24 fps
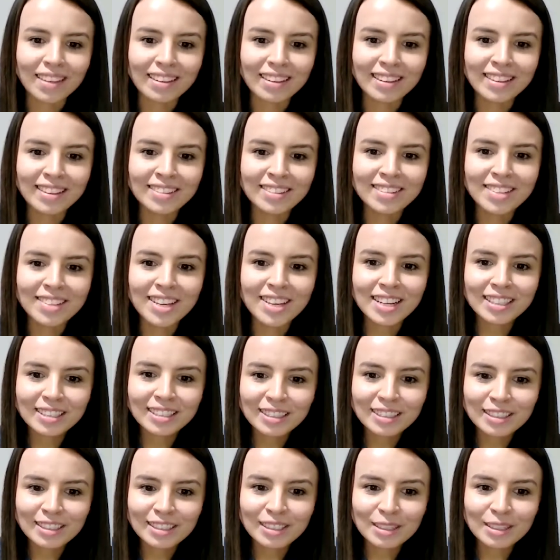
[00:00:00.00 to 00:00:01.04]
In the
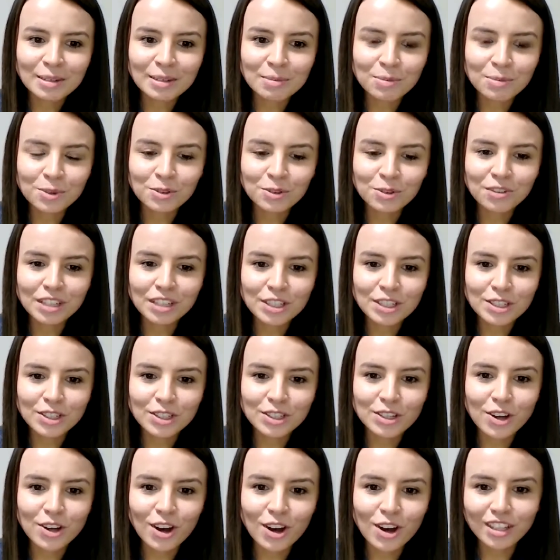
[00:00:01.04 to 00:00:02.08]
end, the movie, it's
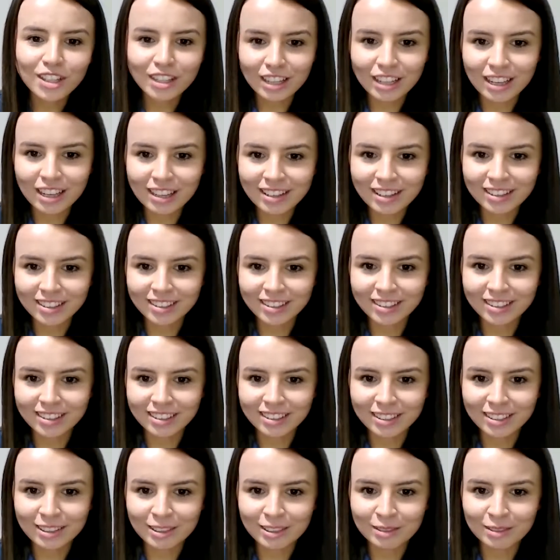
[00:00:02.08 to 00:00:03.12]
not like
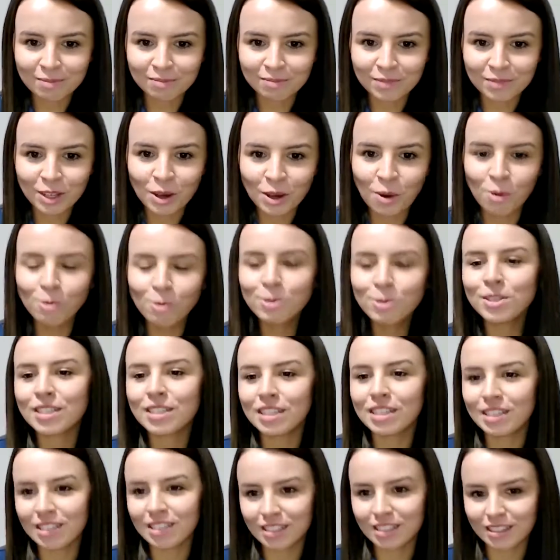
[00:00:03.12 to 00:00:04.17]
whose
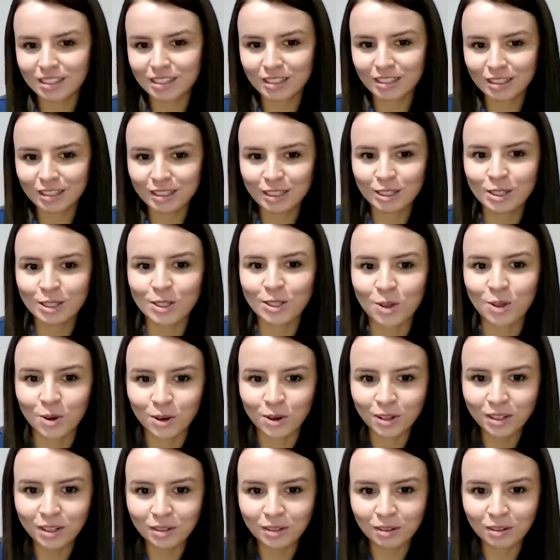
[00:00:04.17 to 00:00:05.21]
is the
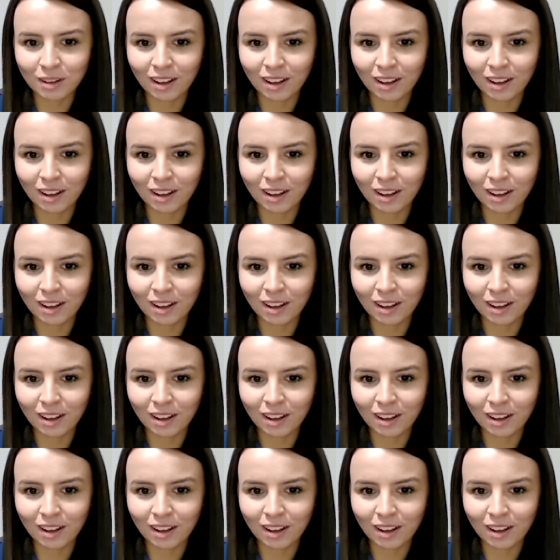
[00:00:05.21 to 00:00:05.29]
song,